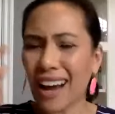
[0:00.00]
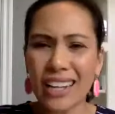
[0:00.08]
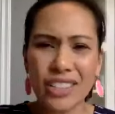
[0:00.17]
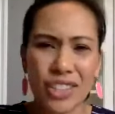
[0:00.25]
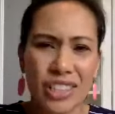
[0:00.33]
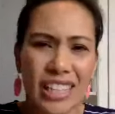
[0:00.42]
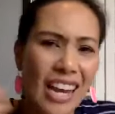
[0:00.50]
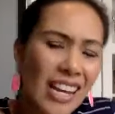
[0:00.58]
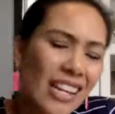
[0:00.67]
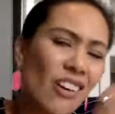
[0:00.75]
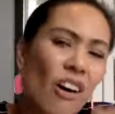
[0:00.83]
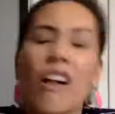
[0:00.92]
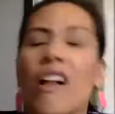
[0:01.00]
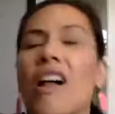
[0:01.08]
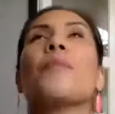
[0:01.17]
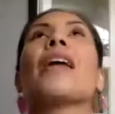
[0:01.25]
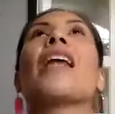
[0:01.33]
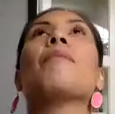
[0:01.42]
I just ate it all
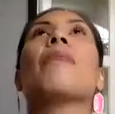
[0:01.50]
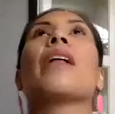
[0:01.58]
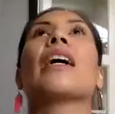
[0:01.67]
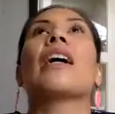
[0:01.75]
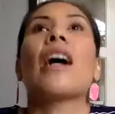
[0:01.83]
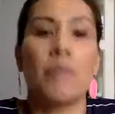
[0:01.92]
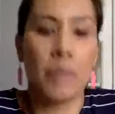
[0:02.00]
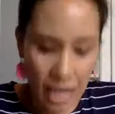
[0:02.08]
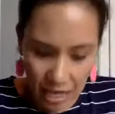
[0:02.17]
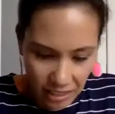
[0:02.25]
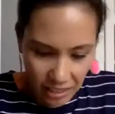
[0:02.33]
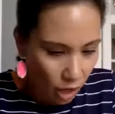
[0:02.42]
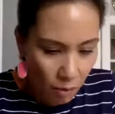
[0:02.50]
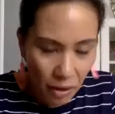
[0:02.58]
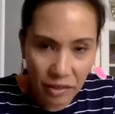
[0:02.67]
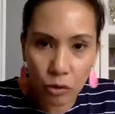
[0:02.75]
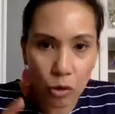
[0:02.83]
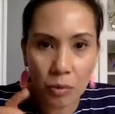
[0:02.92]
up. And I'm like, I'm texting all
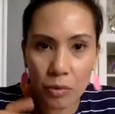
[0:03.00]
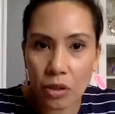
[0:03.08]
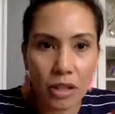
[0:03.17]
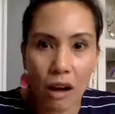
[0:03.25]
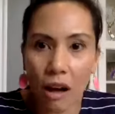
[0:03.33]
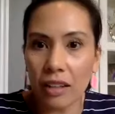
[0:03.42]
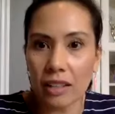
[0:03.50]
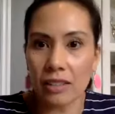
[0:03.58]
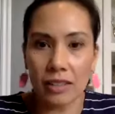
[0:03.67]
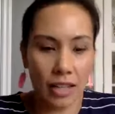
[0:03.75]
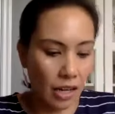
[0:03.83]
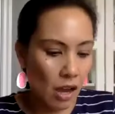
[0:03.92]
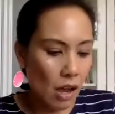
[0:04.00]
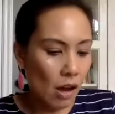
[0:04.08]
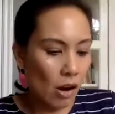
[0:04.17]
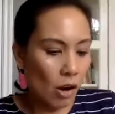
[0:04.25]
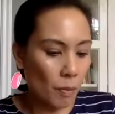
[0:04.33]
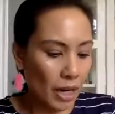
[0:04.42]
my former colleagues like,
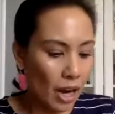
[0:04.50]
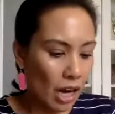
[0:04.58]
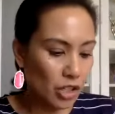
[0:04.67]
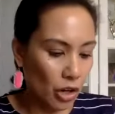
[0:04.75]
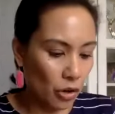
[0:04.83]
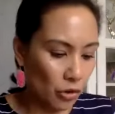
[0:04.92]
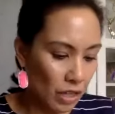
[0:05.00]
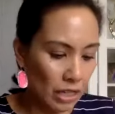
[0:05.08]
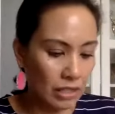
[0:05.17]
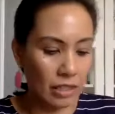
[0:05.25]
oh my gosh, I heard this.